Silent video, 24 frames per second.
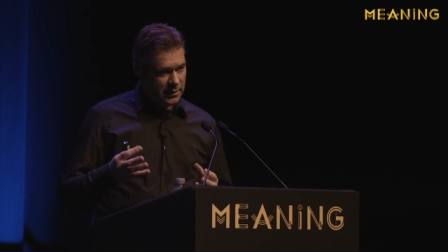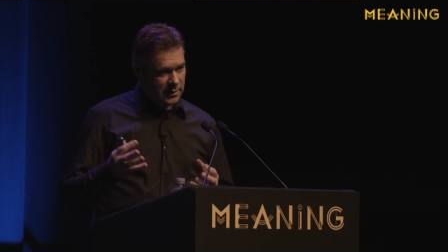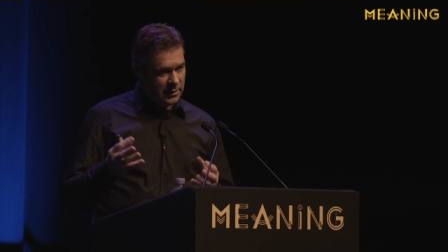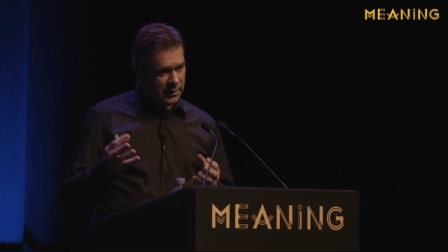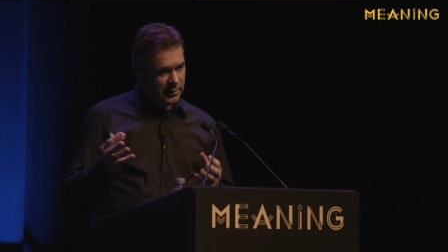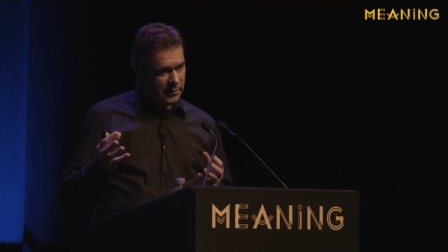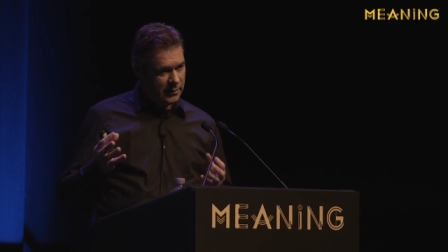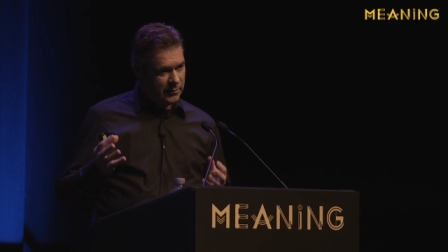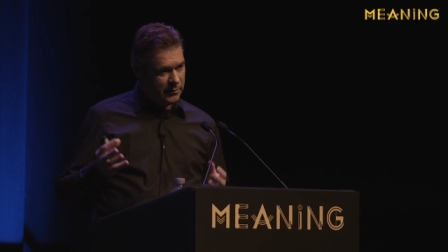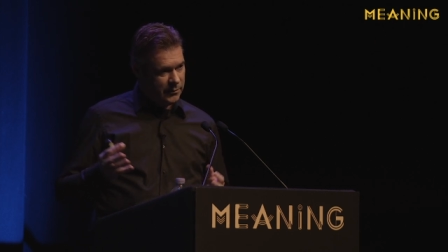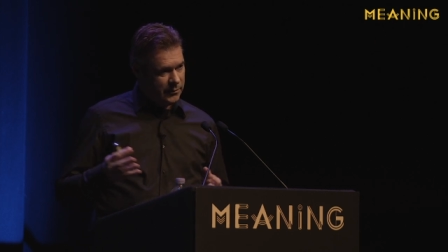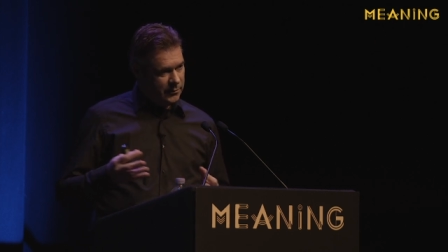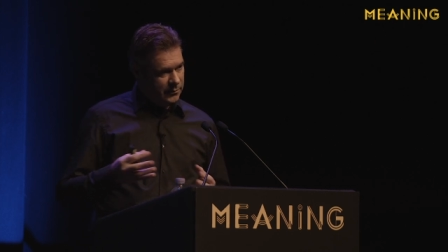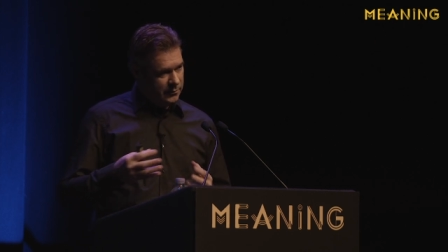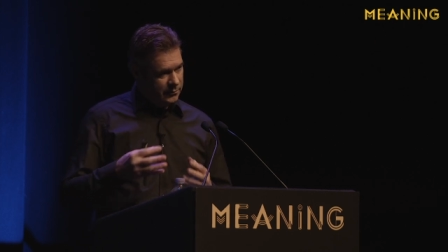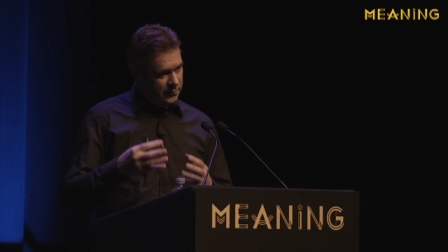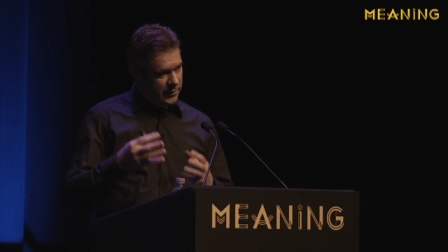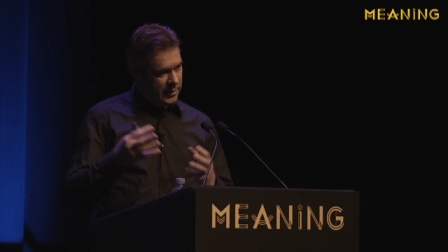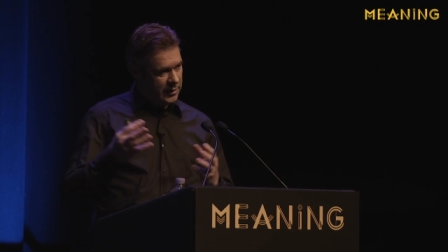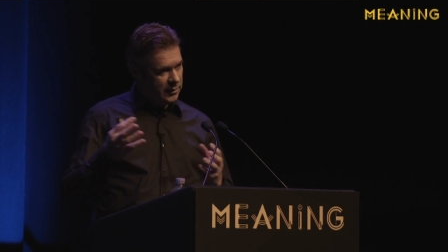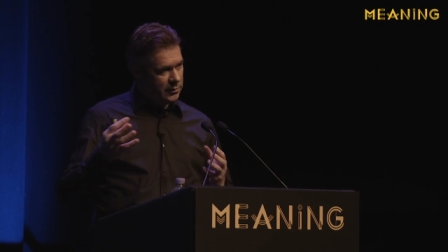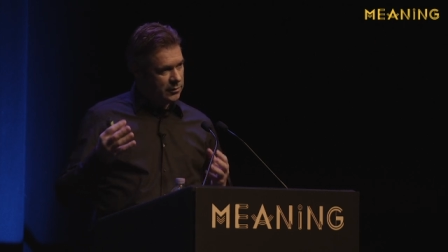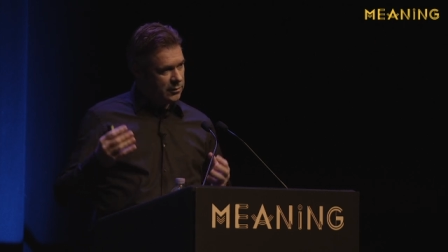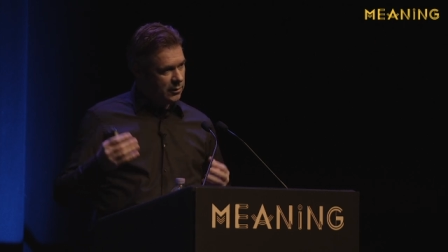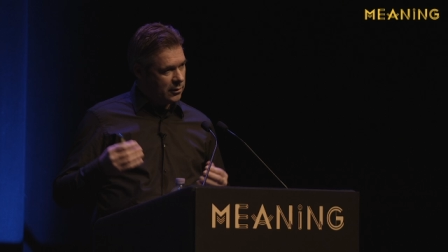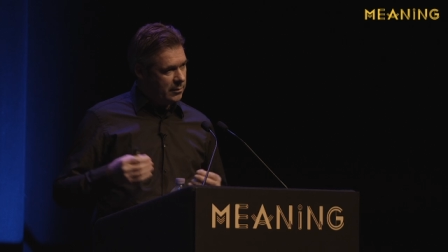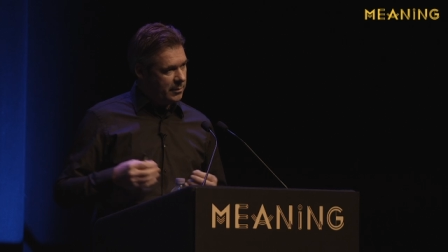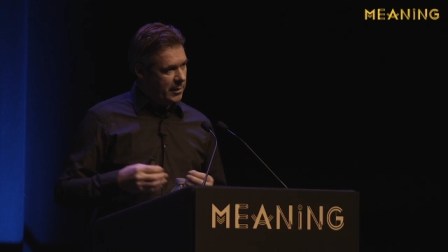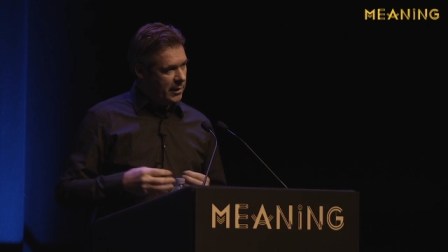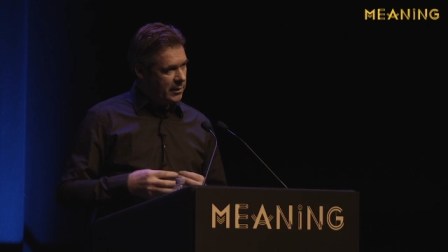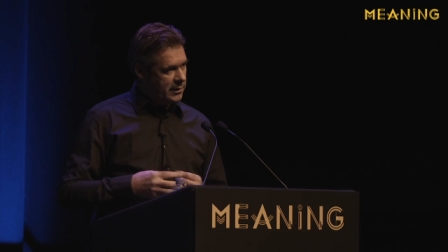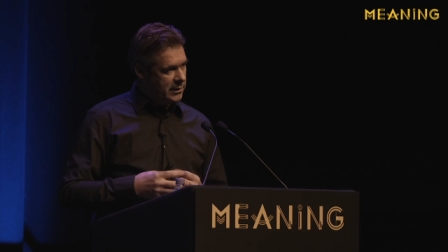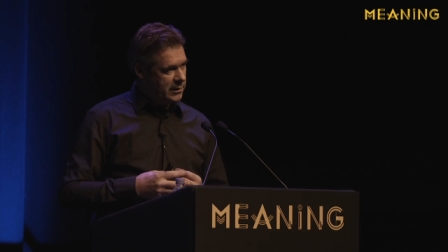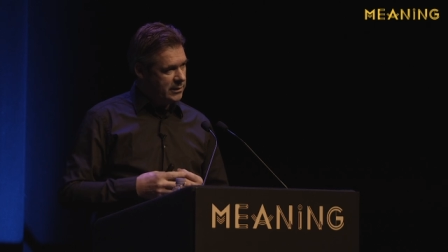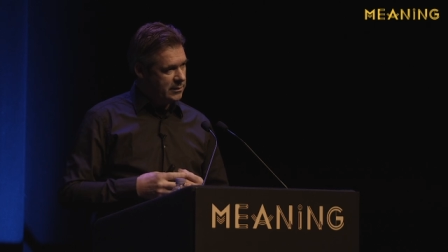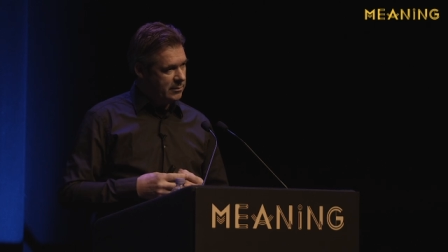um, when you talk
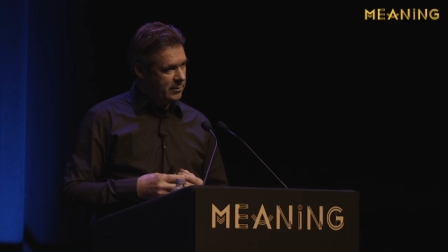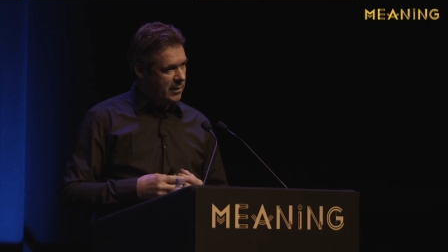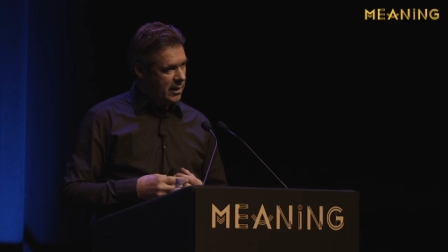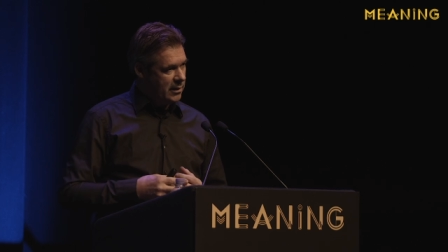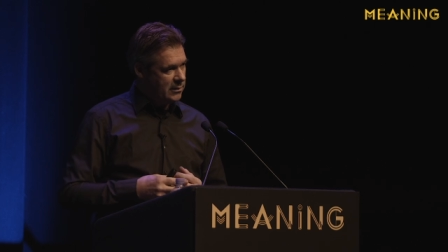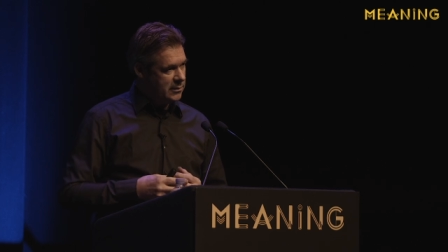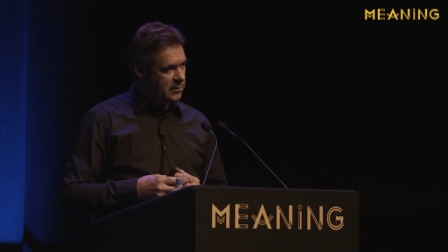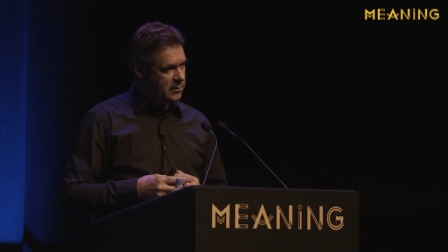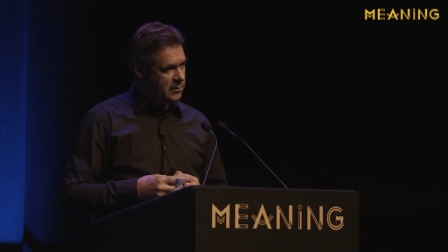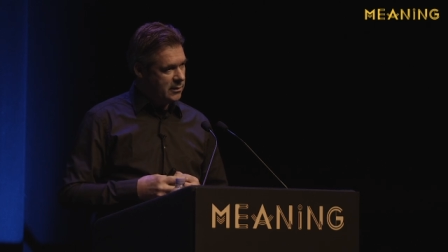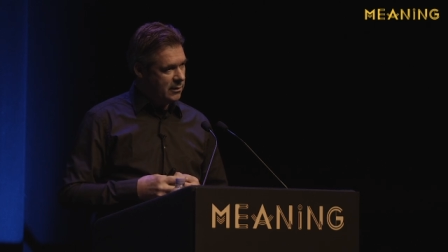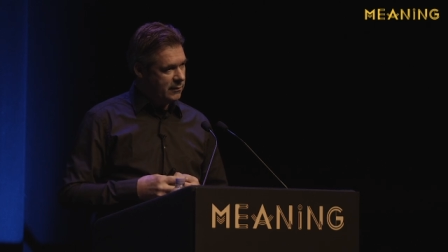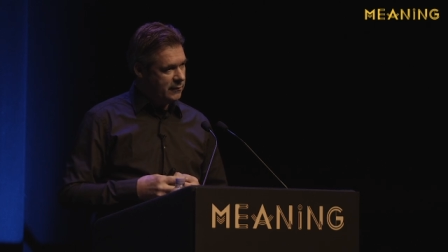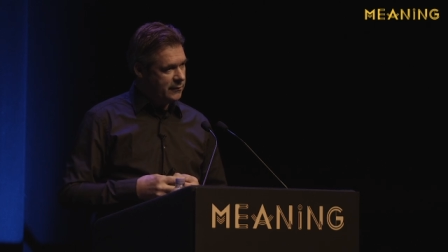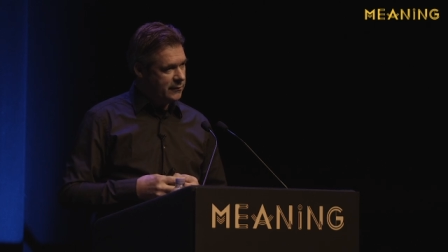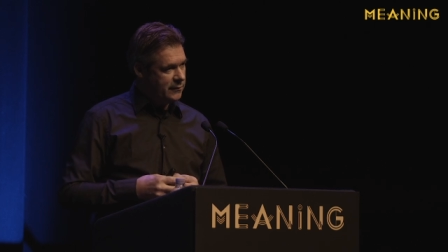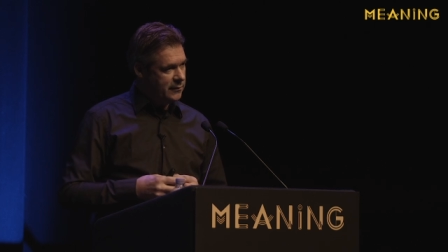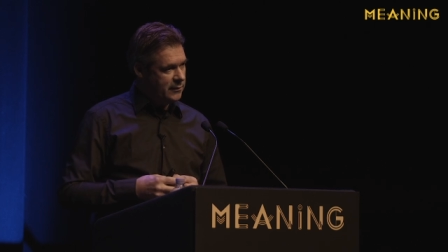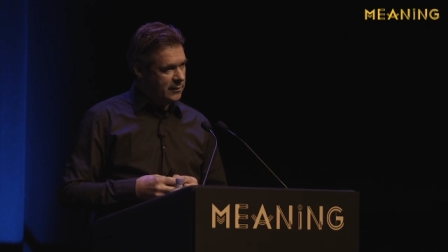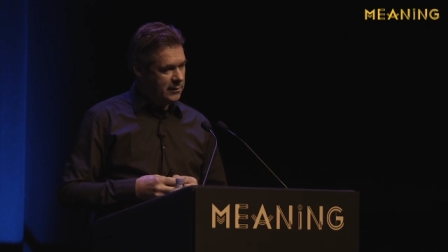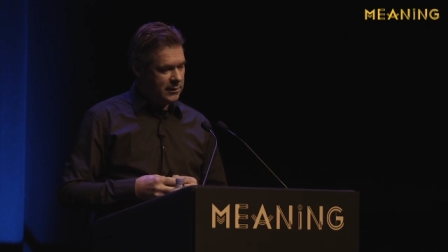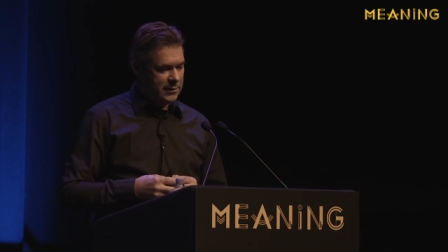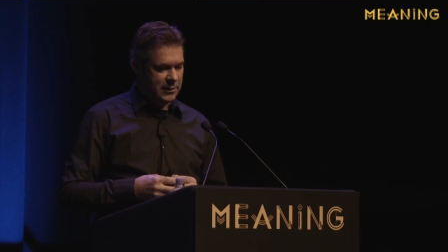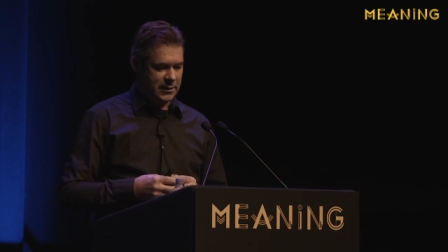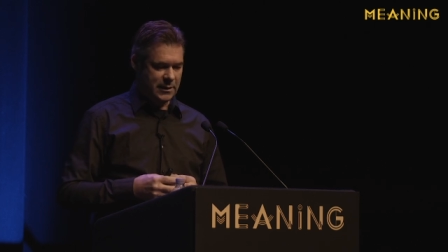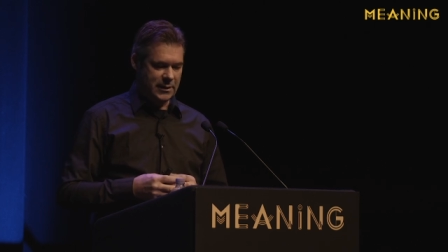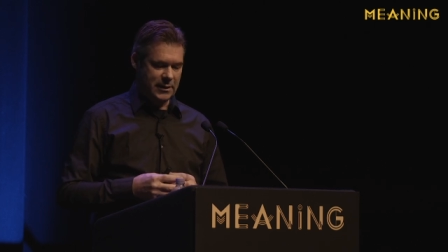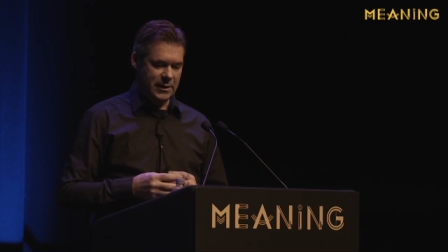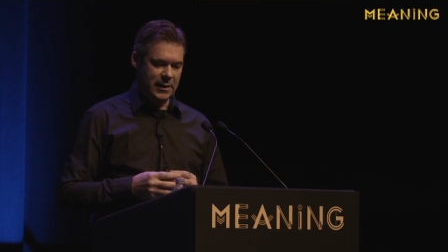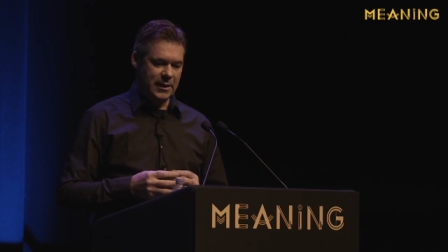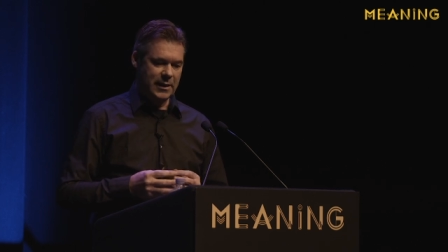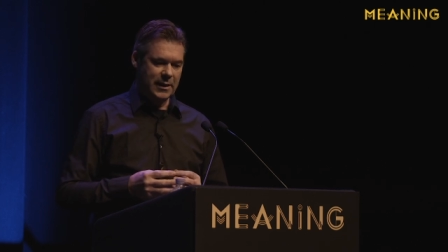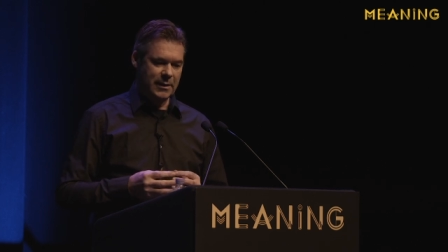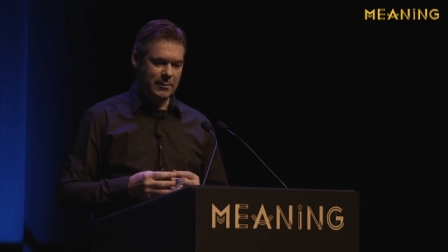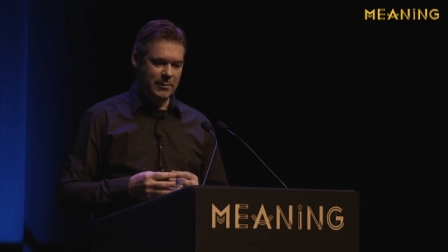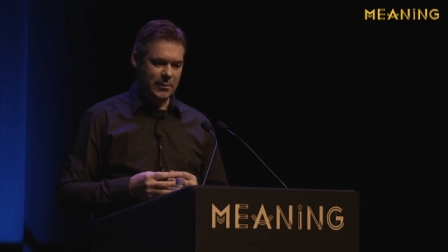about these amounts of
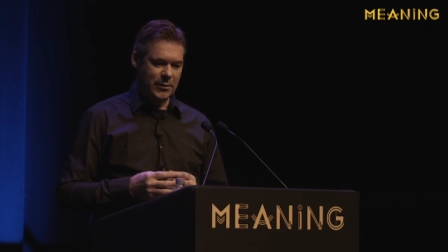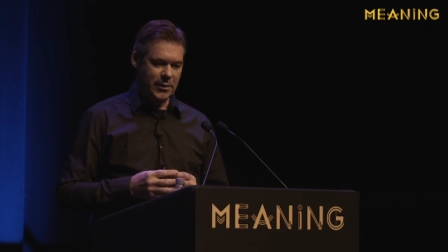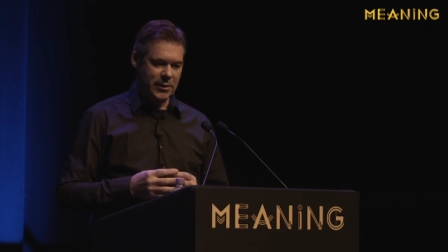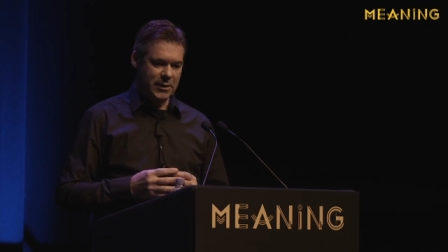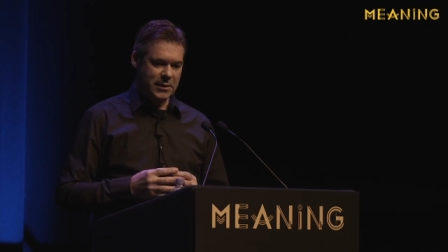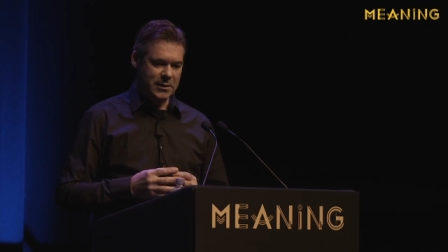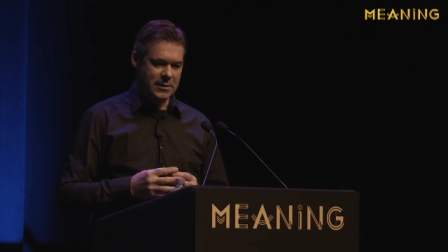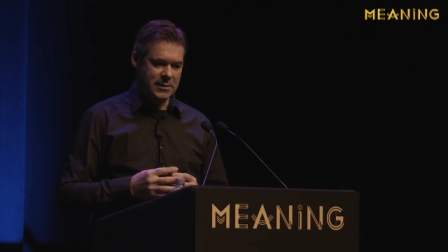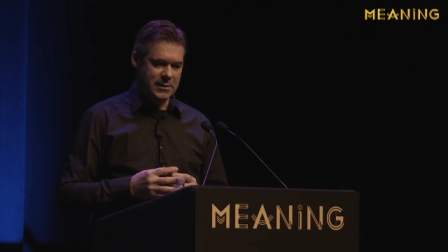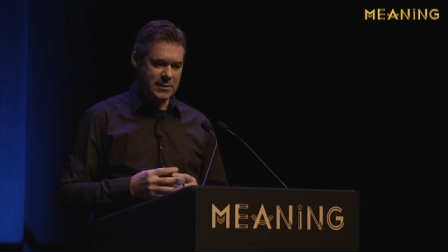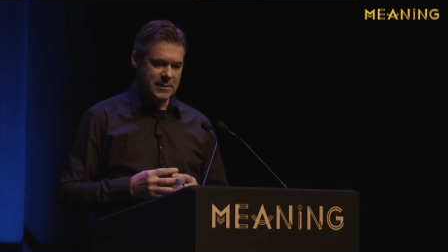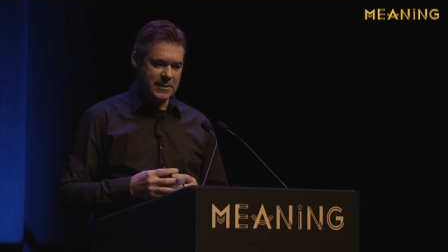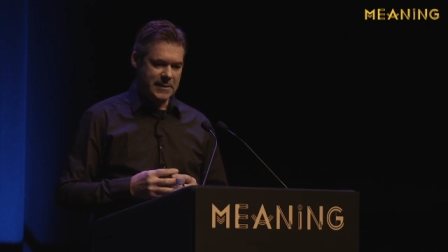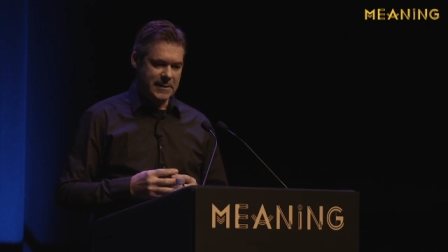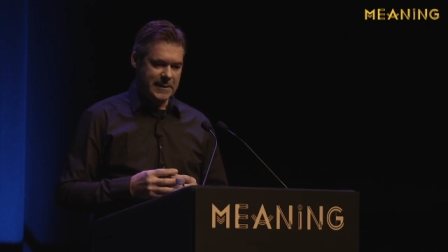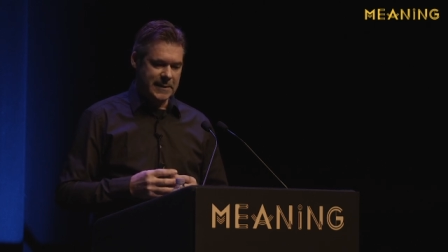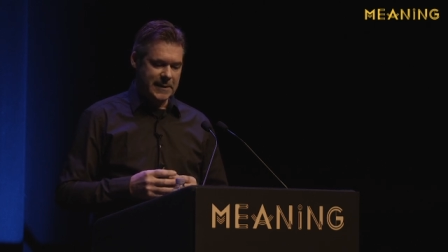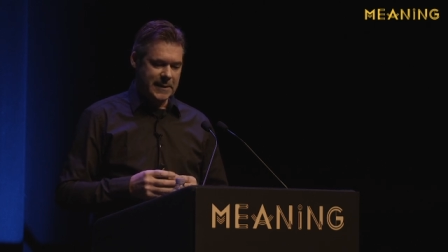employees.